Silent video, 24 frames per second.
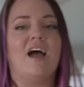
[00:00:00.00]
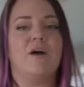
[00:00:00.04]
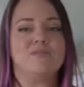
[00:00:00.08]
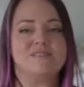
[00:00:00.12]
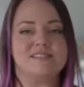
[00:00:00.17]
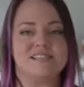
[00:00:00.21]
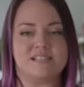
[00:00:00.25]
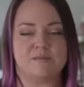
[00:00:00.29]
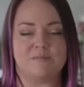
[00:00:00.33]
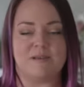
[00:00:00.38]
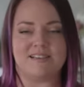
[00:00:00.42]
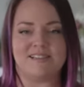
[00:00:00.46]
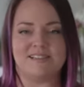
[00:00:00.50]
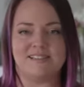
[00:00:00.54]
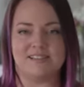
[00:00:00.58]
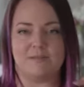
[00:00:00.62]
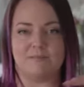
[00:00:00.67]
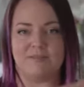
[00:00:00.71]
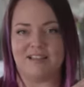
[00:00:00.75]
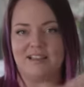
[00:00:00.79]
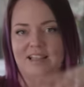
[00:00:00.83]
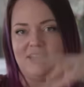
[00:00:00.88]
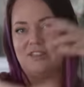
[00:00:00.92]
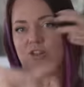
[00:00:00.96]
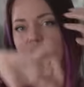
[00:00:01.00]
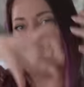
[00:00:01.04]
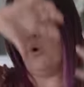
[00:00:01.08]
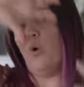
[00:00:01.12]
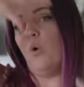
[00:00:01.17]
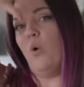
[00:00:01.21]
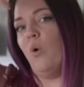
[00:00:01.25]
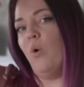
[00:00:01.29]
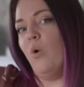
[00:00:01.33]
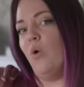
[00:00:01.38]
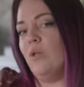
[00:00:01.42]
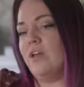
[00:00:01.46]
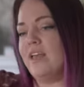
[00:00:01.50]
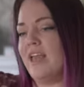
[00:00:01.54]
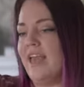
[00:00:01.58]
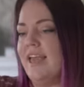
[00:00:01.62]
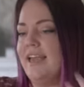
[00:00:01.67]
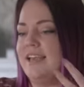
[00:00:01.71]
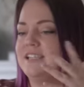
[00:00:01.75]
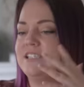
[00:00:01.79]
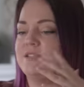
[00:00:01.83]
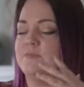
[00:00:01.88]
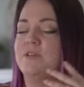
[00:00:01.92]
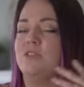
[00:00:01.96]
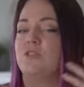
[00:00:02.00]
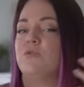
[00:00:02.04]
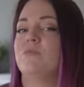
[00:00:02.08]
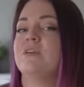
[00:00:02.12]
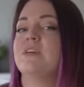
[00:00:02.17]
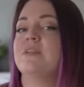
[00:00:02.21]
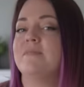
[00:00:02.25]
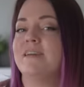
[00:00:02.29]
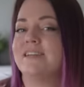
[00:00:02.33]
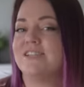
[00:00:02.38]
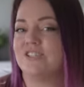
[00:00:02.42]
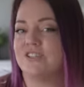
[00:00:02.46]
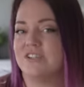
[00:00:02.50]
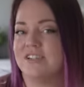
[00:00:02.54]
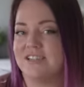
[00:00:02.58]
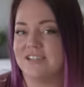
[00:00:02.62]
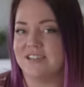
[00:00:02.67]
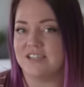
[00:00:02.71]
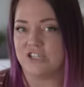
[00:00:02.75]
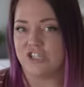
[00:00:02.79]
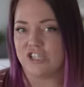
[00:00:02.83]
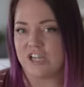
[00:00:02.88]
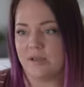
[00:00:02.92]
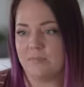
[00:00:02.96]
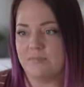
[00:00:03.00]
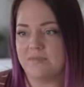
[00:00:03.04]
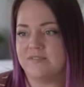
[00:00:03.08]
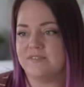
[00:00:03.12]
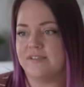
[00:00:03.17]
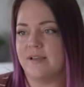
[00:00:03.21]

I was expecting something like the whole cake to be three-dimensional in the shape of